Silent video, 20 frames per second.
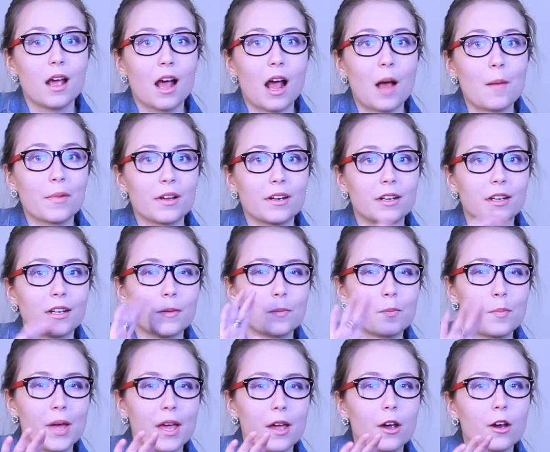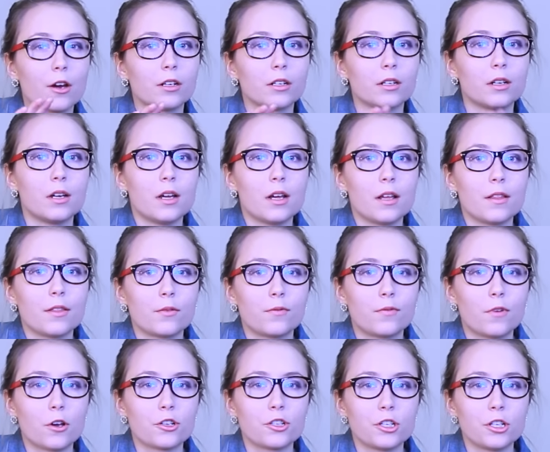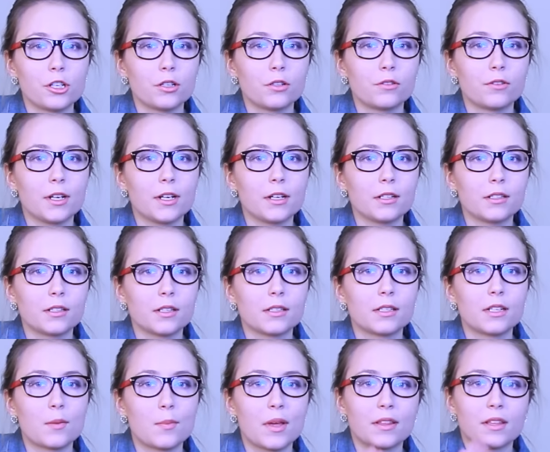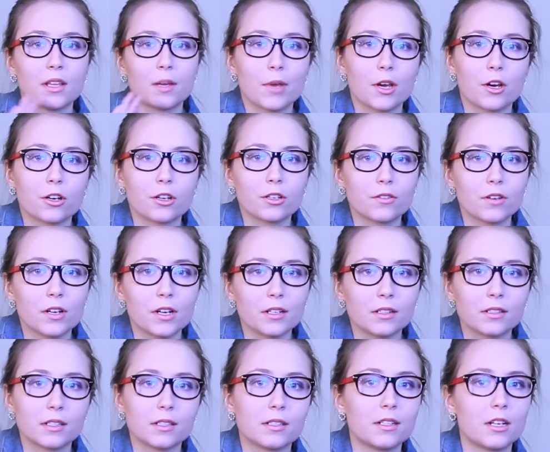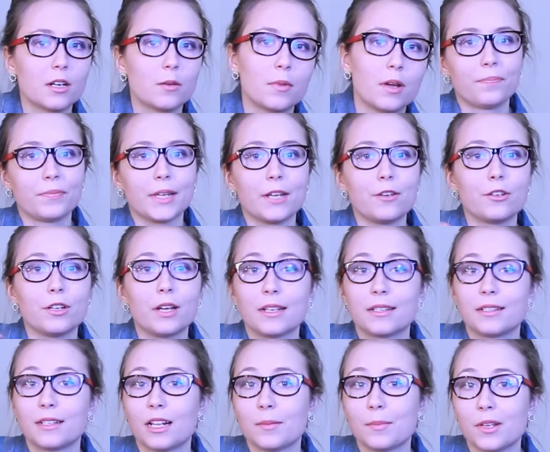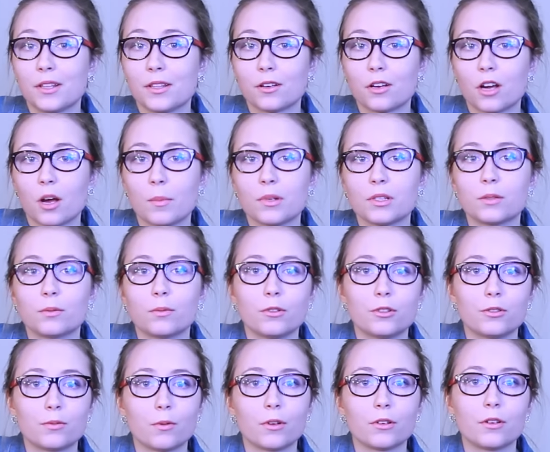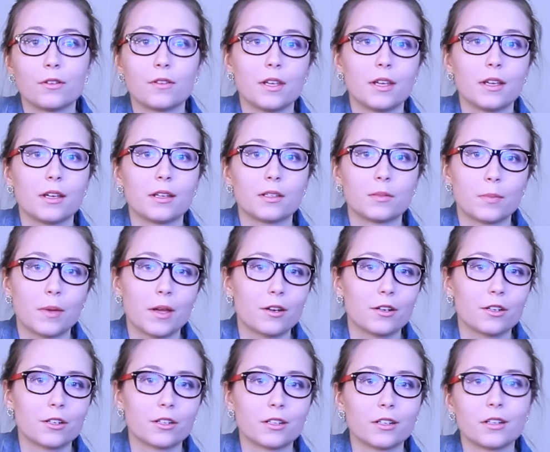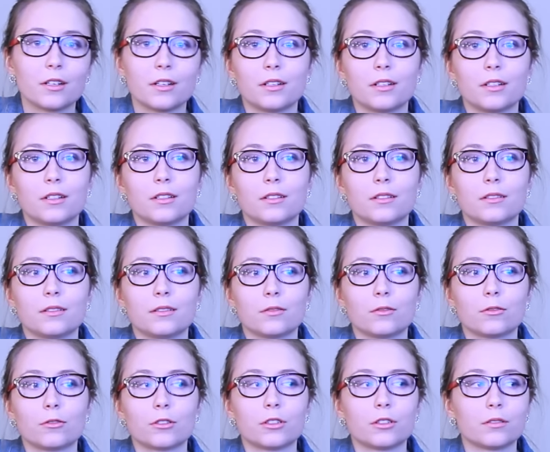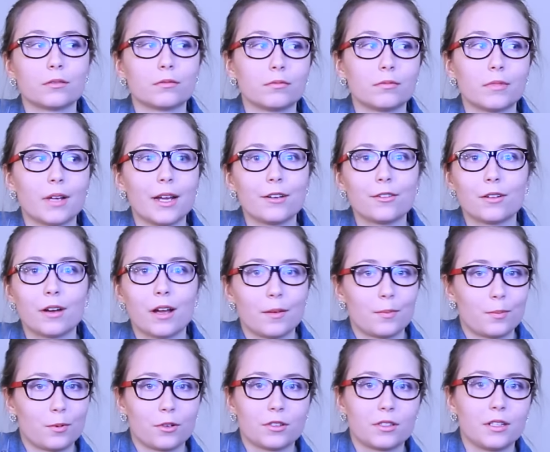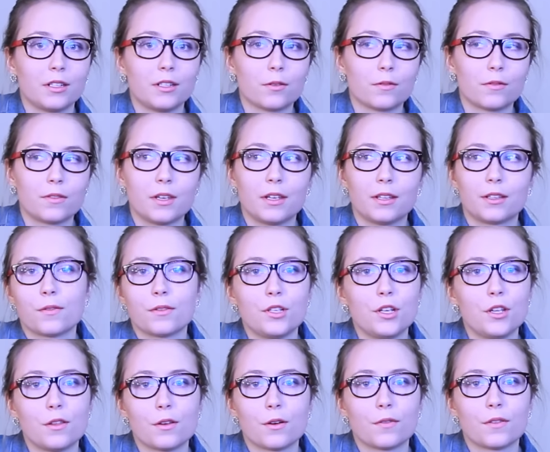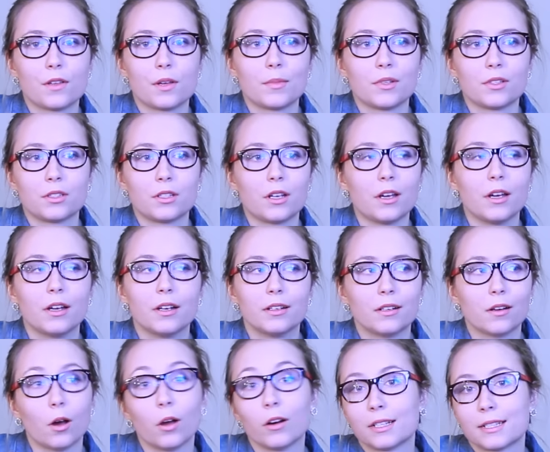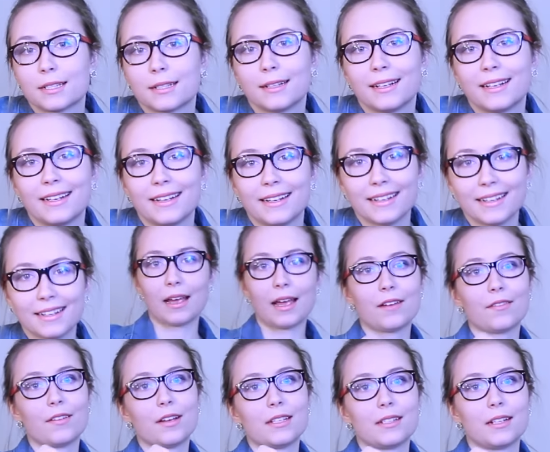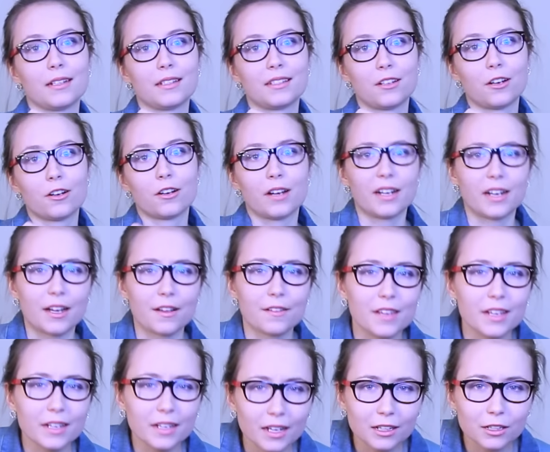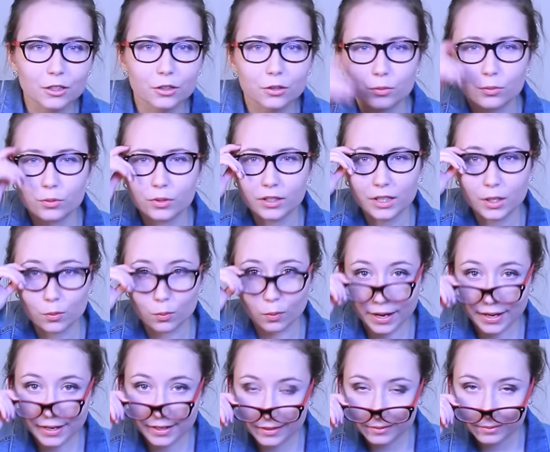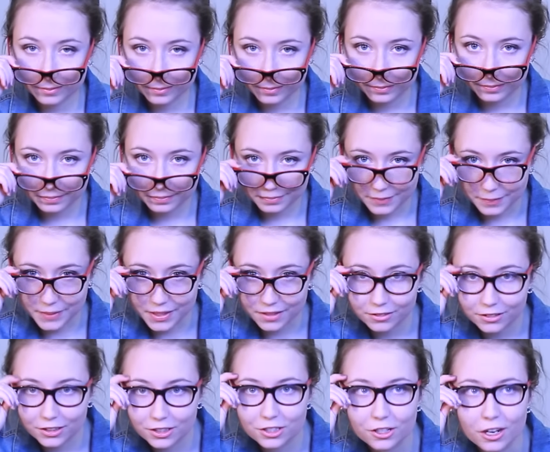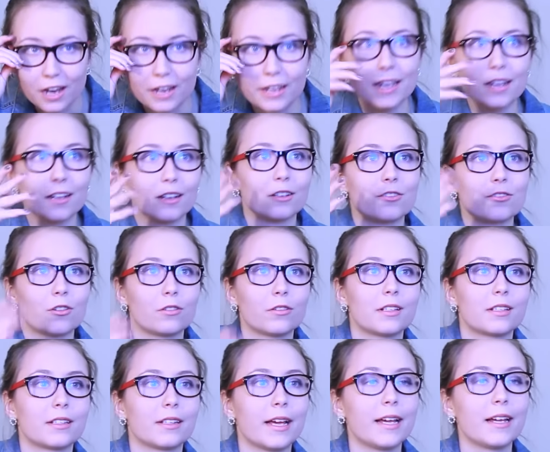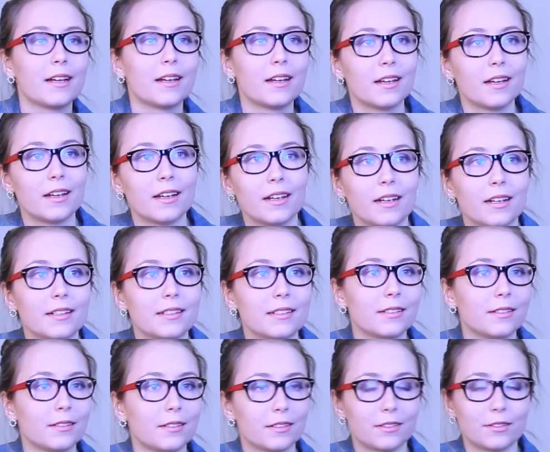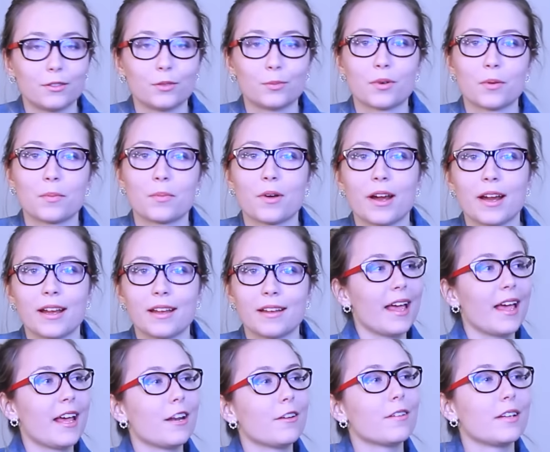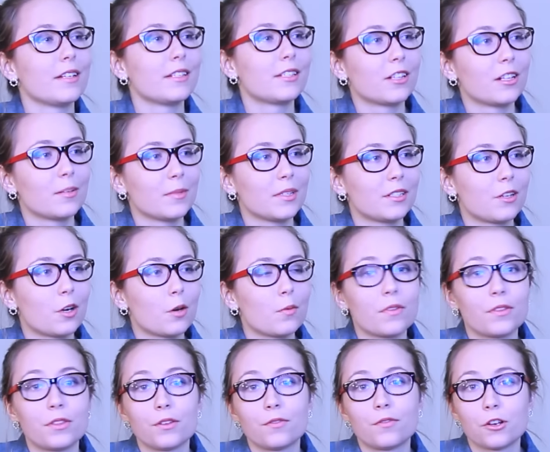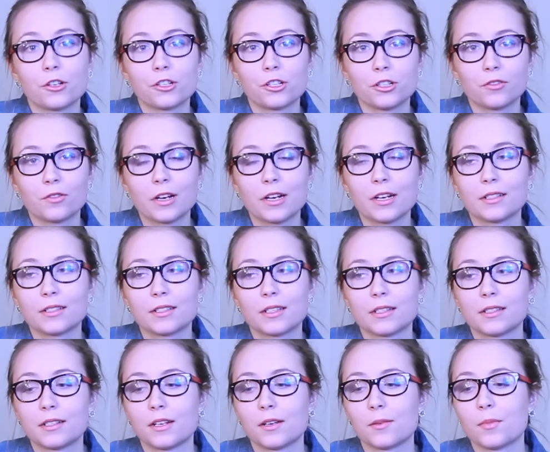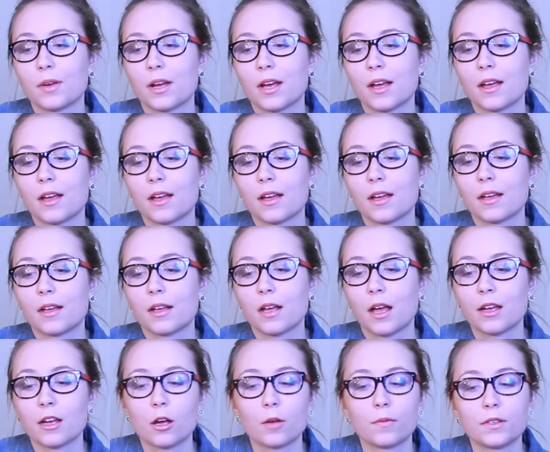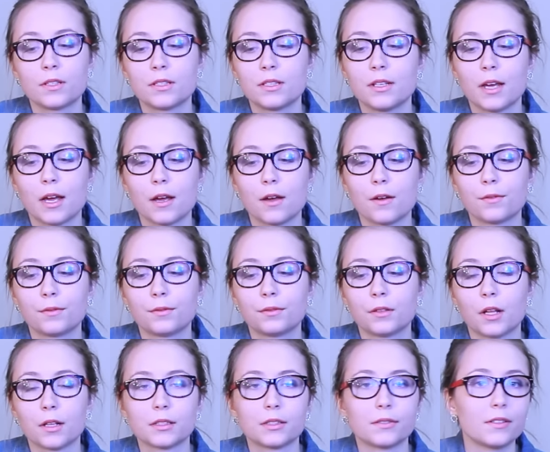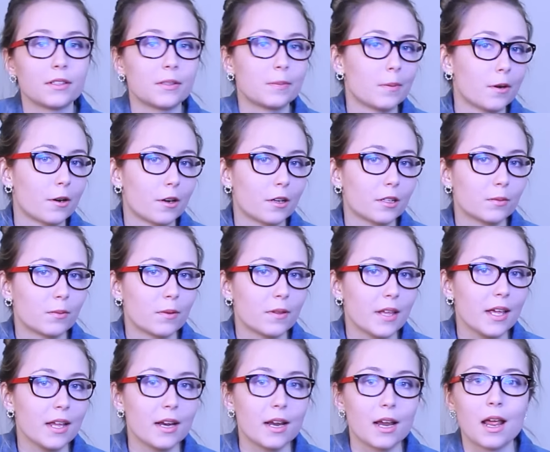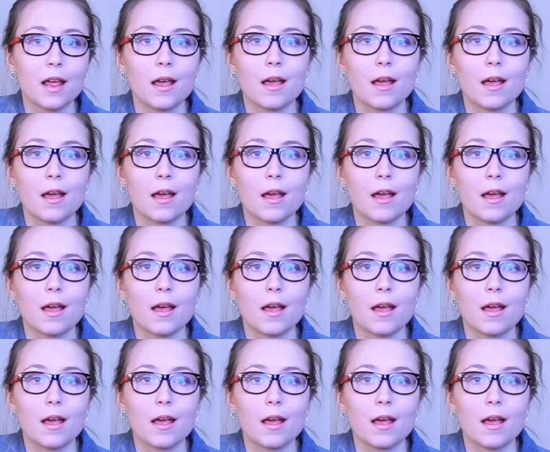I'm going to compare the Russian grading system and the American grading system, and you guys tell me in the comments which one you think is better, or I personally don't think neither of them is good, honestly. Anyways, let's start, and I think I look really white. I'm not really sure, I can't control this light. It's super bright. Anyway, so let me start with the Russian grading system. I obviously have lots of experience with it.